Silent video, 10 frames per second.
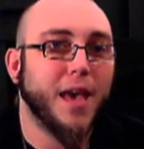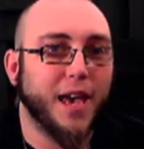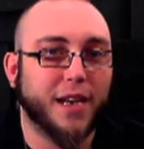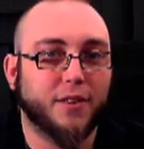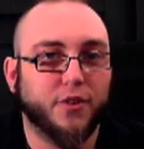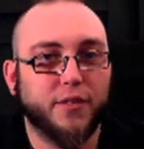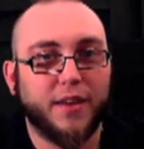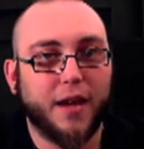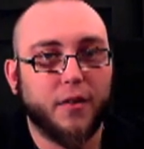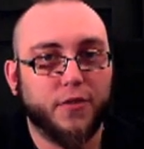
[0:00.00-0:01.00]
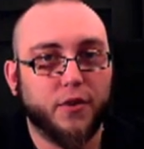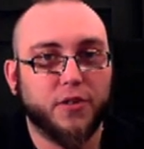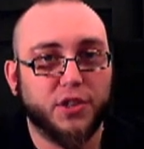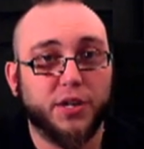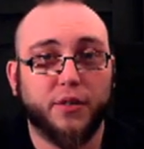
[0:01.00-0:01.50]
And it turns out if you
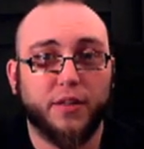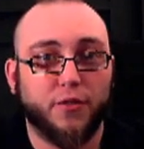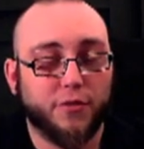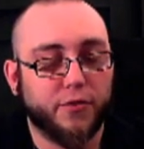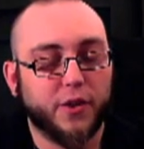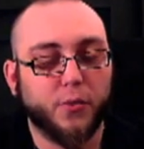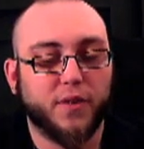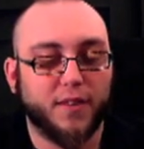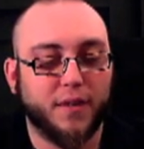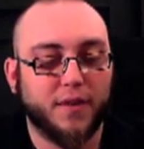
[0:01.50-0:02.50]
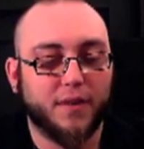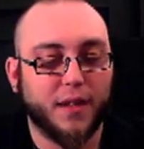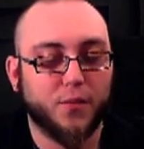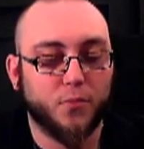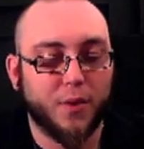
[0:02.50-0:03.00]
could generate those frequencies,
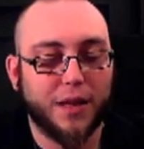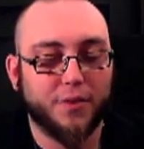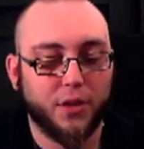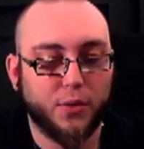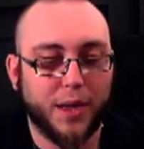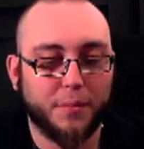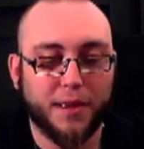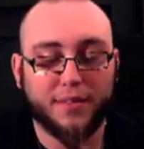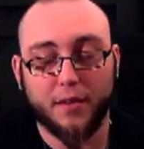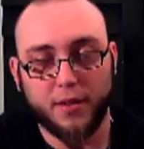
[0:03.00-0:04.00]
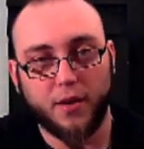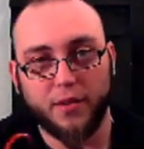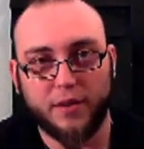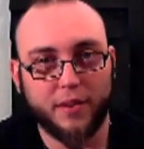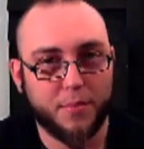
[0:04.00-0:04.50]
then, well, you had basically
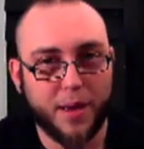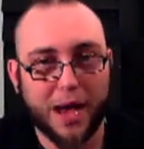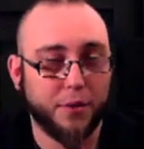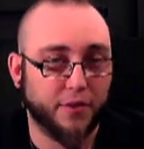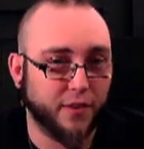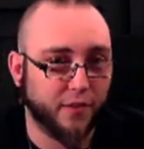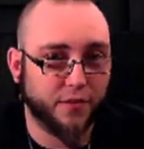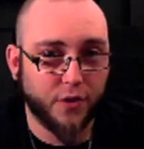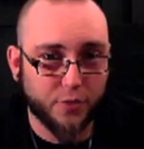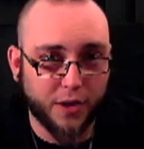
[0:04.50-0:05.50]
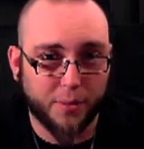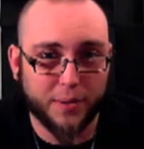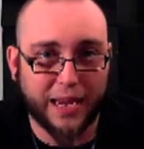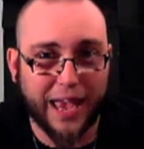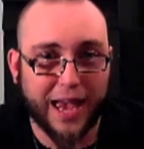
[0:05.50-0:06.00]
all the same powers that the phone
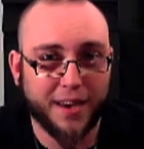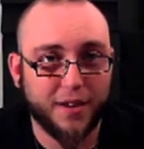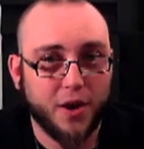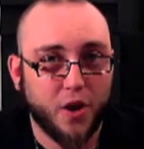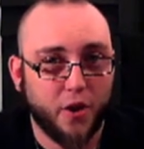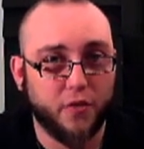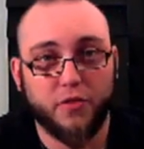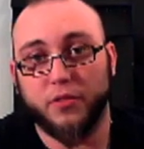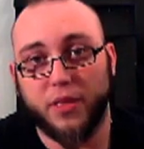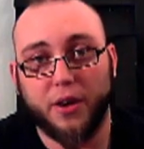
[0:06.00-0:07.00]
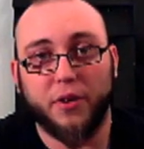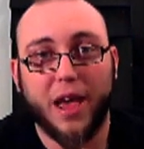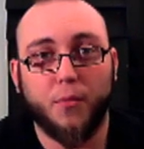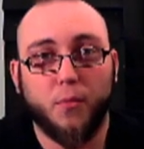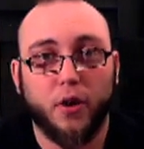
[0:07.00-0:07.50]
company had over their
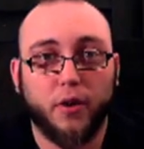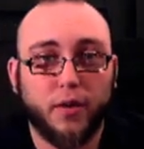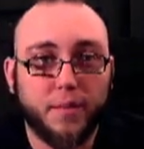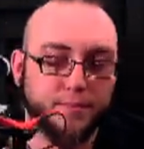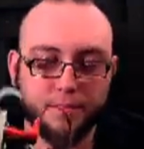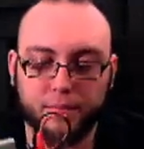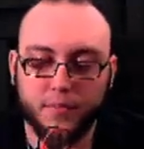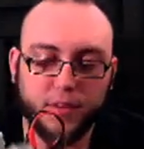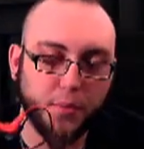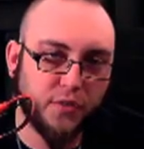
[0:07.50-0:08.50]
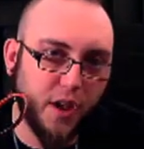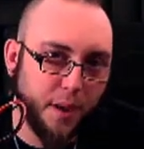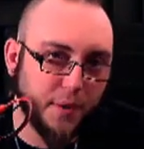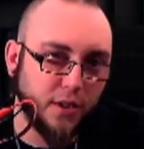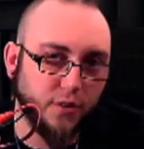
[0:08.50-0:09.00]
network. The most
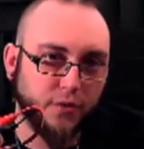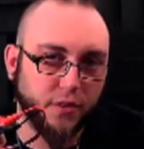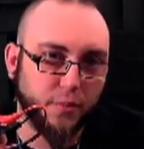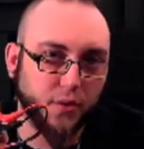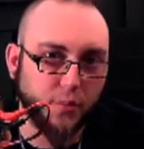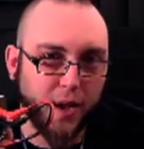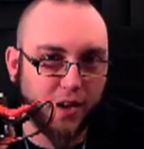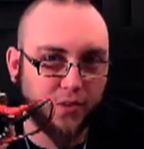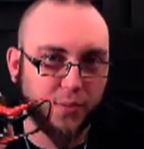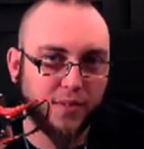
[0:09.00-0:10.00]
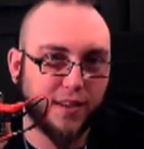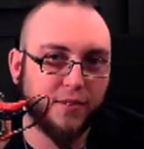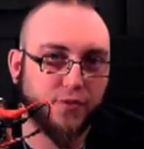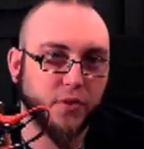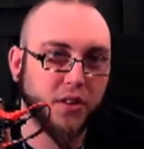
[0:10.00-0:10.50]
common use for the BlueBox was to get free